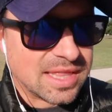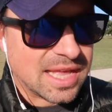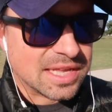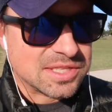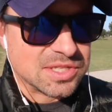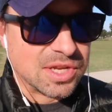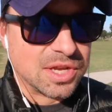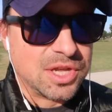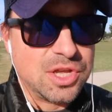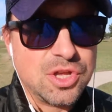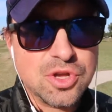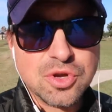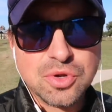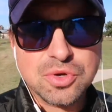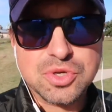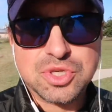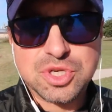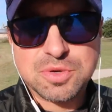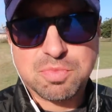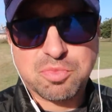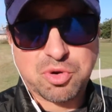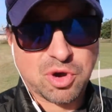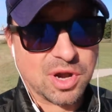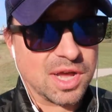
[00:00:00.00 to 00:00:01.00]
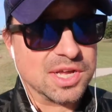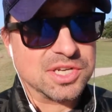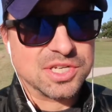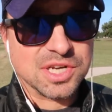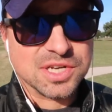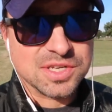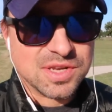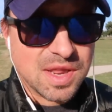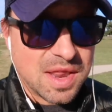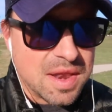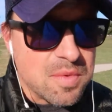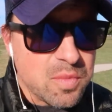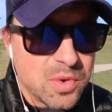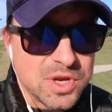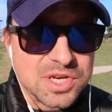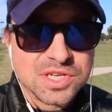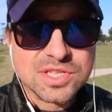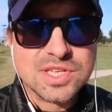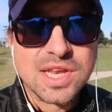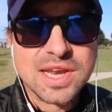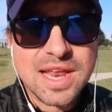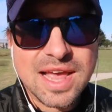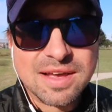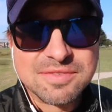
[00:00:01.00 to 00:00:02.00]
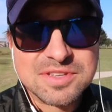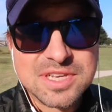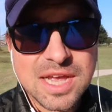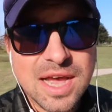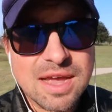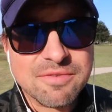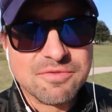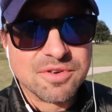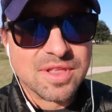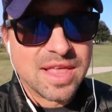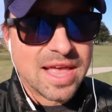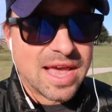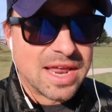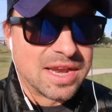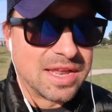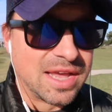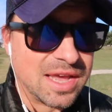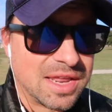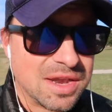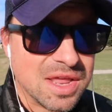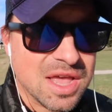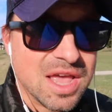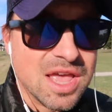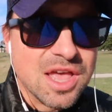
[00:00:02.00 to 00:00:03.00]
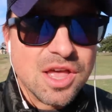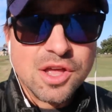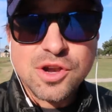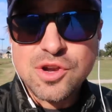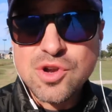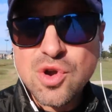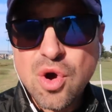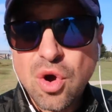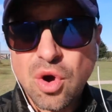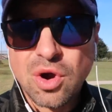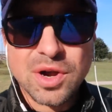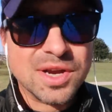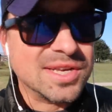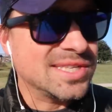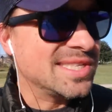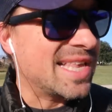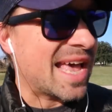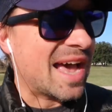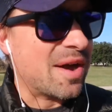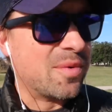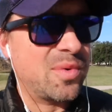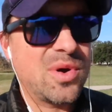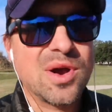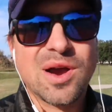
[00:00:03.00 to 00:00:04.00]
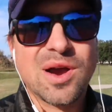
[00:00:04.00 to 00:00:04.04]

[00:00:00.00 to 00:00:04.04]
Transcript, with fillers: that's a huge project and we just didn't have time for that and nor is that